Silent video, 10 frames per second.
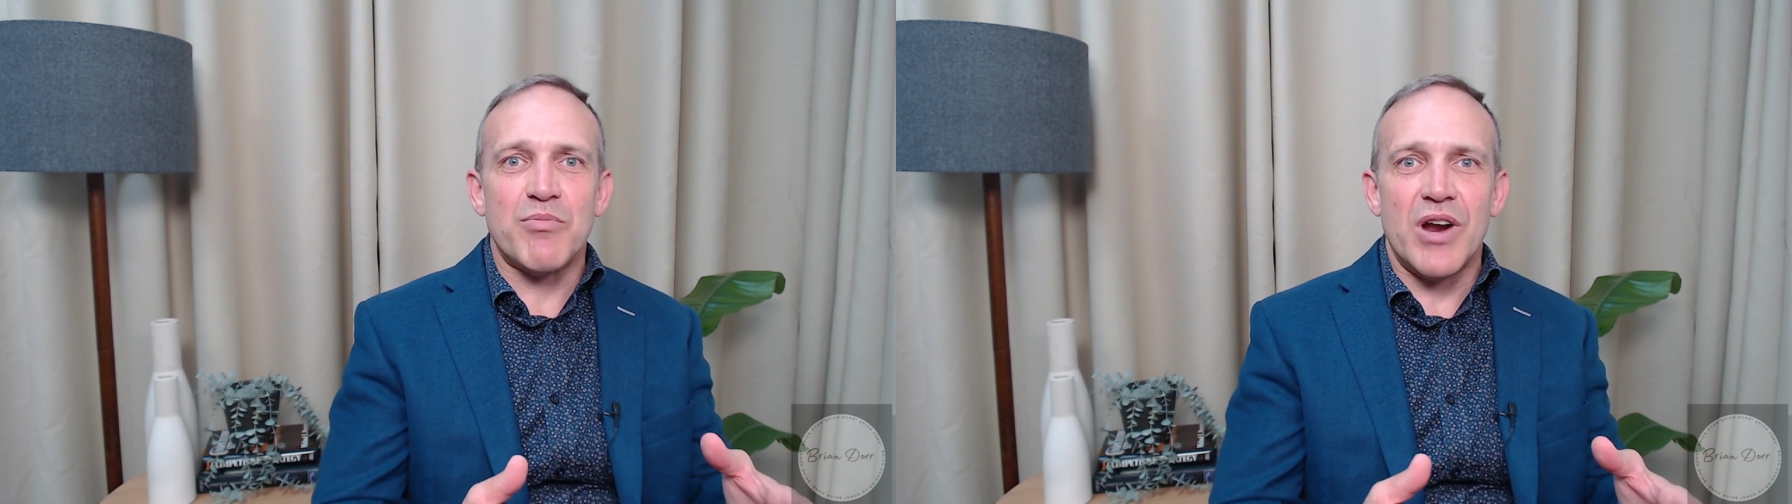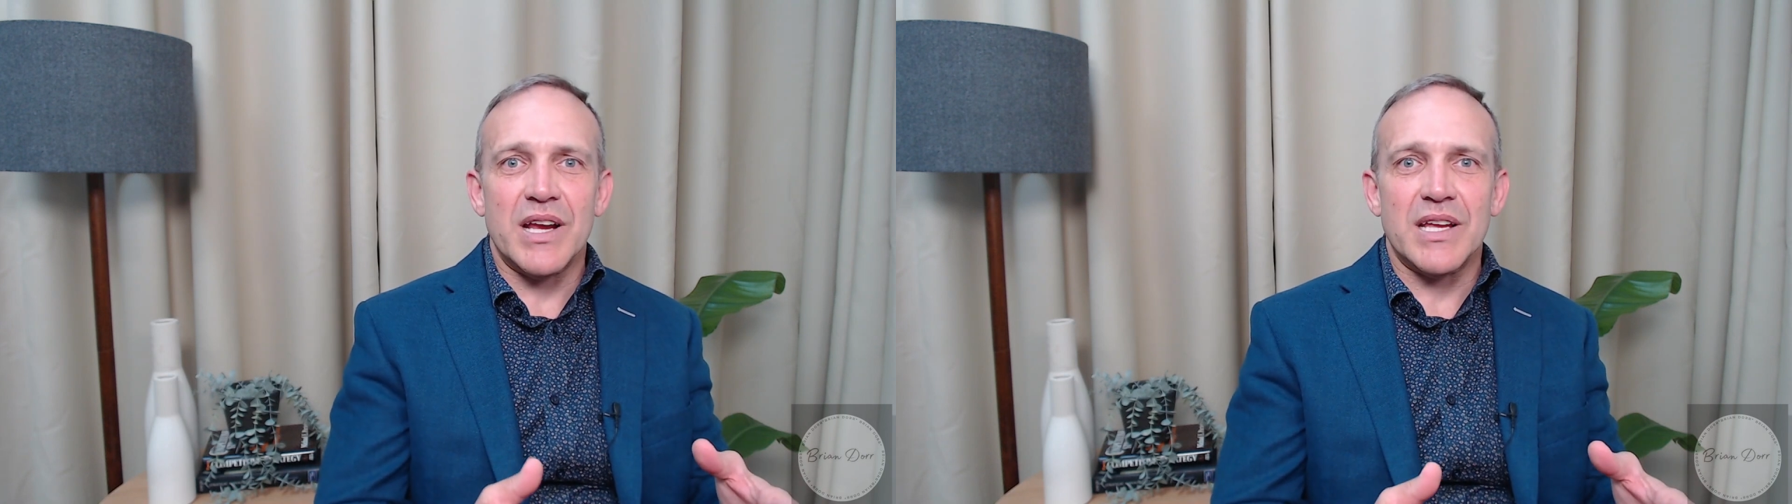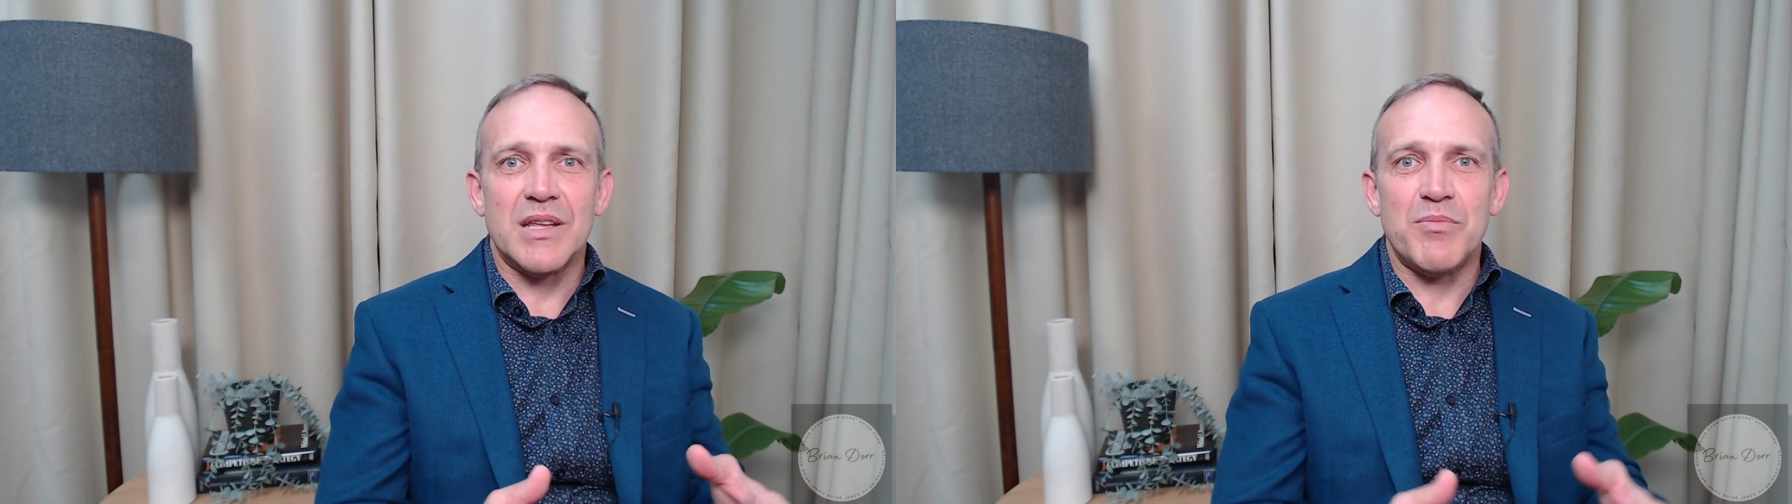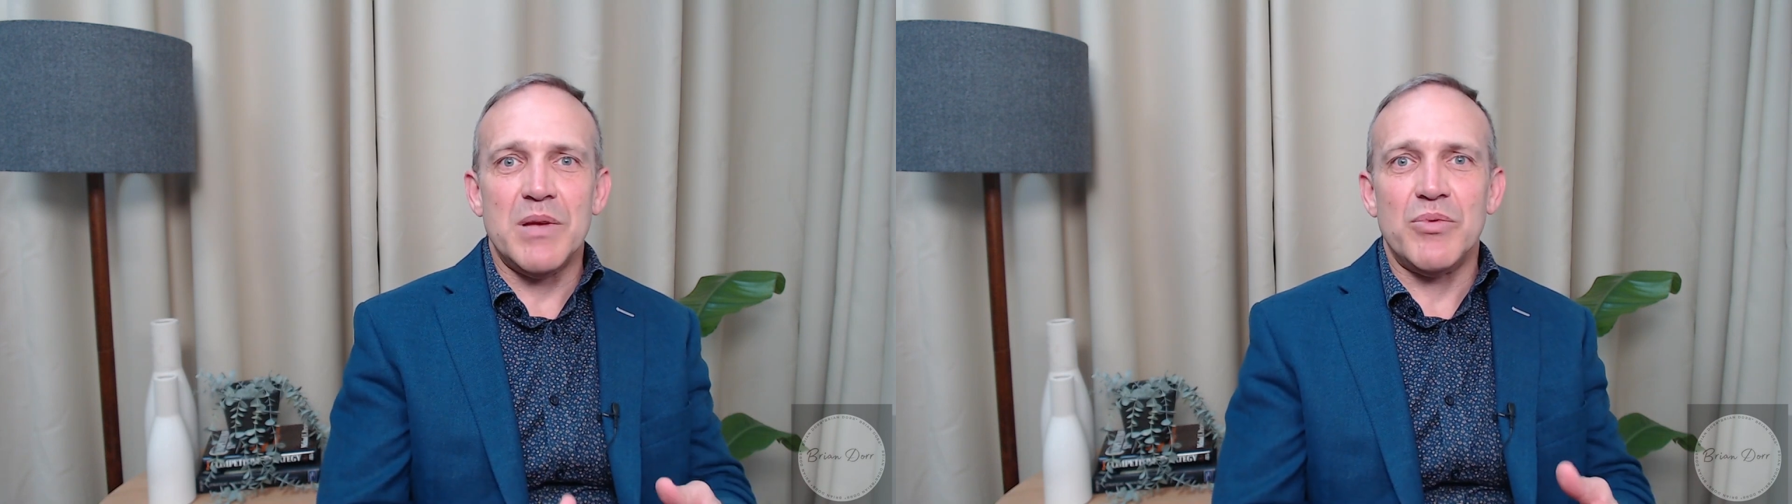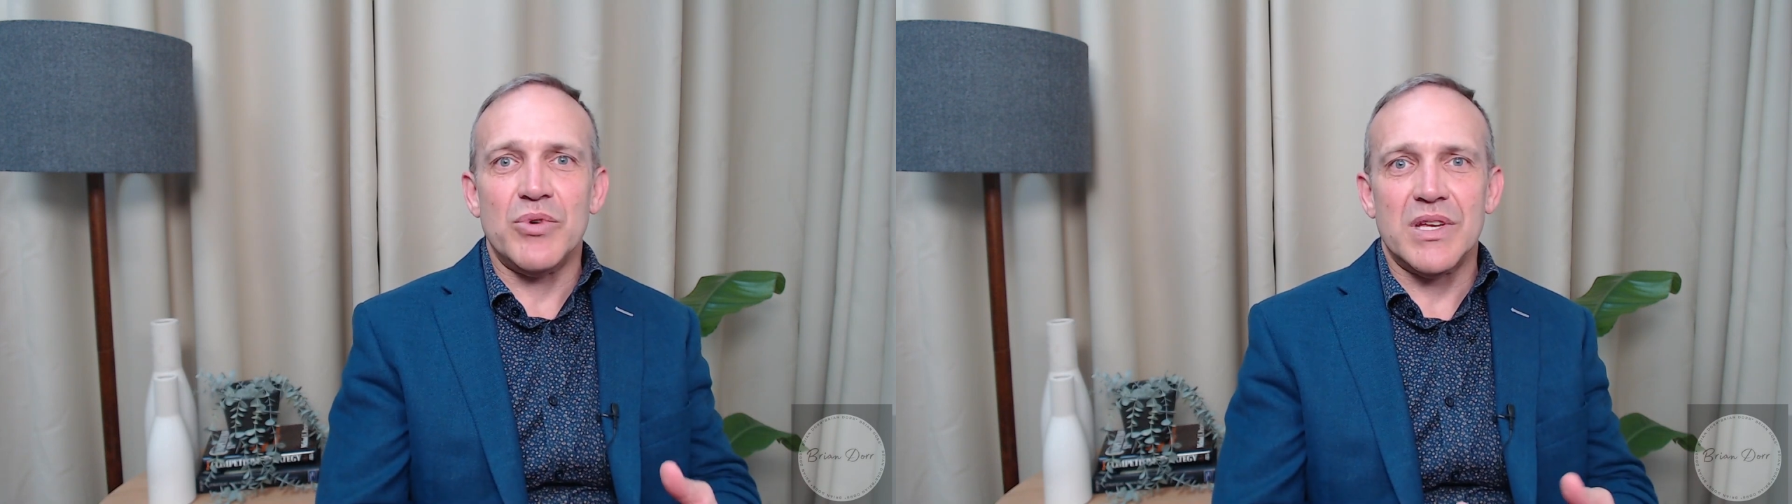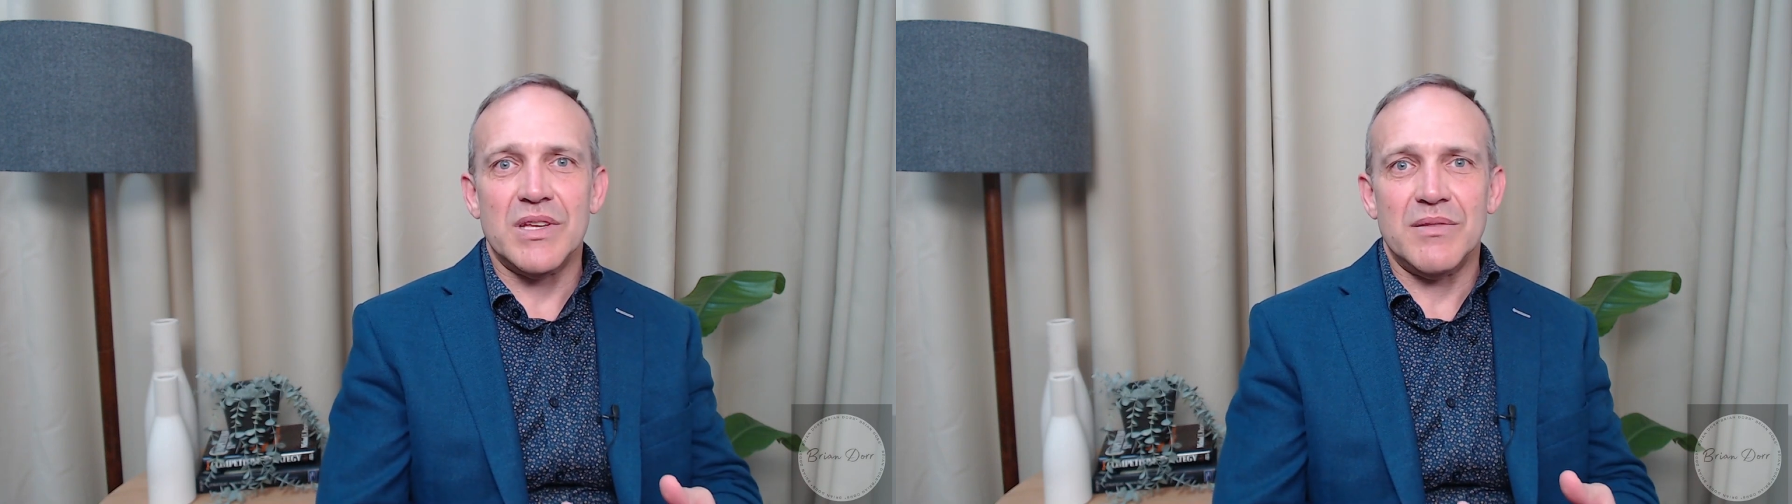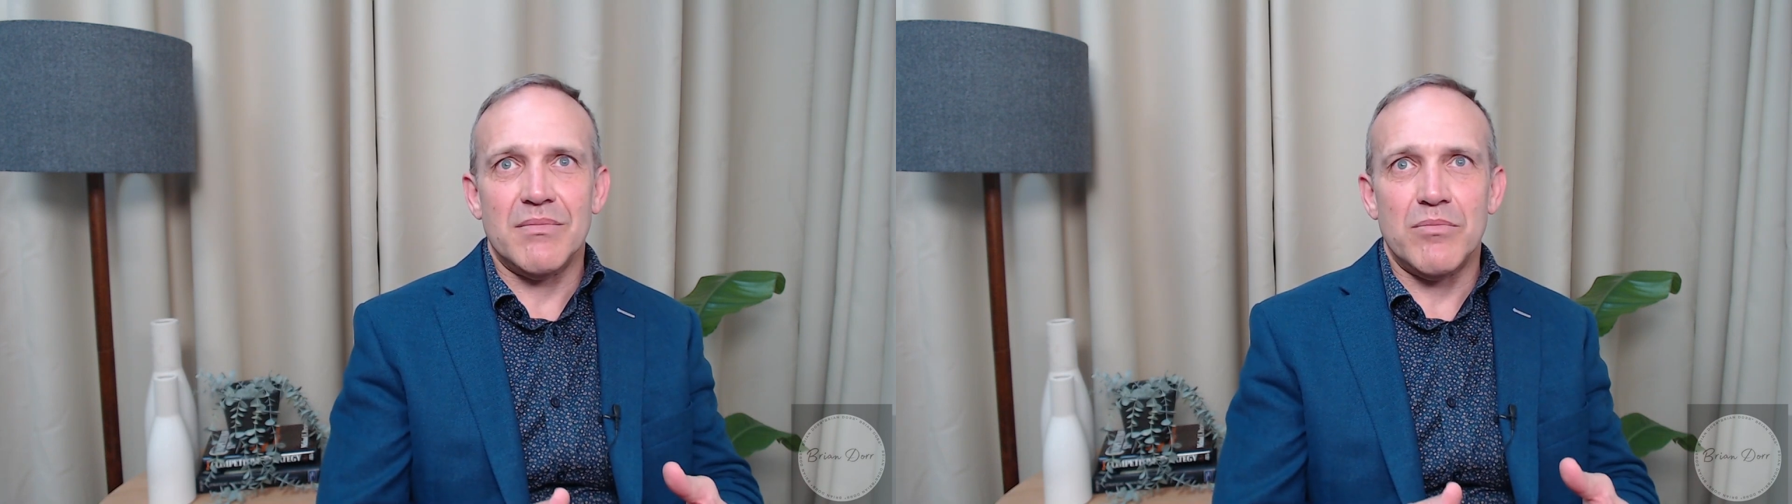bracket that people can